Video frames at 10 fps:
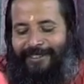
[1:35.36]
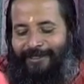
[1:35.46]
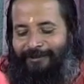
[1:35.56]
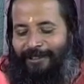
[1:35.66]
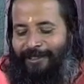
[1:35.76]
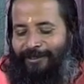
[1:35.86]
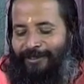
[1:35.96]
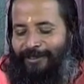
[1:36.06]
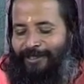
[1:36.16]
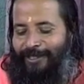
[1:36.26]
One
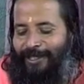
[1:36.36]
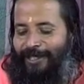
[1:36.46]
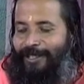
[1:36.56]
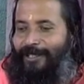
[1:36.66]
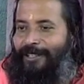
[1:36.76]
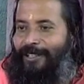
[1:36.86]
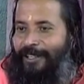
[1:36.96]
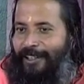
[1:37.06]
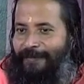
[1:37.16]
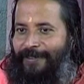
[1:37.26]
who
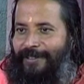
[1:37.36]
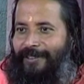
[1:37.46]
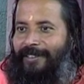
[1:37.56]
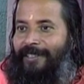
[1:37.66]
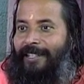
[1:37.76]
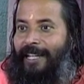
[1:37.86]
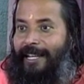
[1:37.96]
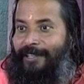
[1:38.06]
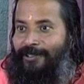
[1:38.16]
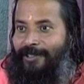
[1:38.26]
loves,
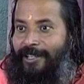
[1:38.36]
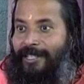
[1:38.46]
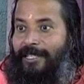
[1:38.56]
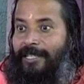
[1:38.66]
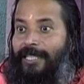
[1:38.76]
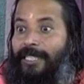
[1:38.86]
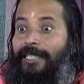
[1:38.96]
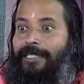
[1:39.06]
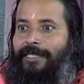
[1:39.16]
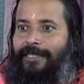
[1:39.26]
enjoys
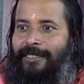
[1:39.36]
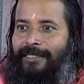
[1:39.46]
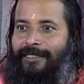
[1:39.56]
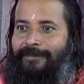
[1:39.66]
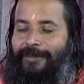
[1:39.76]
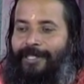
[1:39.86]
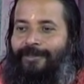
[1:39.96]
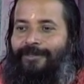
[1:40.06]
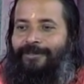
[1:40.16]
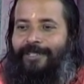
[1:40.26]
honey.
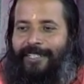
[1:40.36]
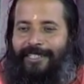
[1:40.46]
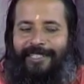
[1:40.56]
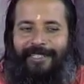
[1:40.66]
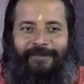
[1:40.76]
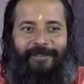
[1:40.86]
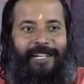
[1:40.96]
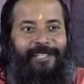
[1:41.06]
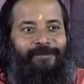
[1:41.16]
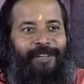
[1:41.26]
Madhusudana.
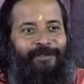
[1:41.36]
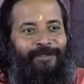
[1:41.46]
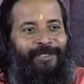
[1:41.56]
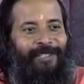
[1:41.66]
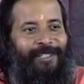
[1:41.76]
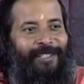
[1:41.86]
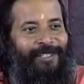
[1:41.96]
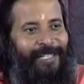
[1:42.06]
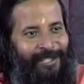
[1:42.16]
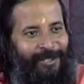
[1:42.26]
One is one who
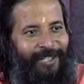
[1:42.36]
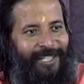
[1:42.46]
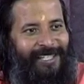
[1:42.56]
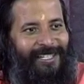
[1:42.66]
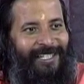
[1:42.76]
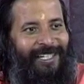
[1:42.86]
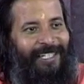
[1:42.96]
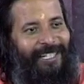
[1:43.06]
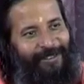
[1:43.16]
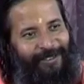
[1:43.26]
destroys,
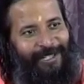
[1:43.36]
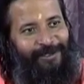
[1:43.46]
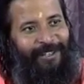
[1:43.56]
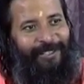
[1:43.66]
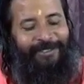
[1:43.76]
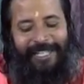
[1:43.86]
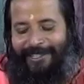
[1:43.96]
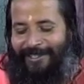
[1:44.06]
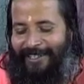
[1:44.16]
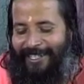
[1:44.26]
now it is one who
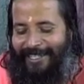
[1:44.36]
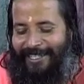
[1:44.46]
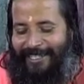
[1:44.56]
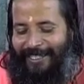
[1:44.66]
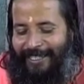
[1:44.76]
enjoys.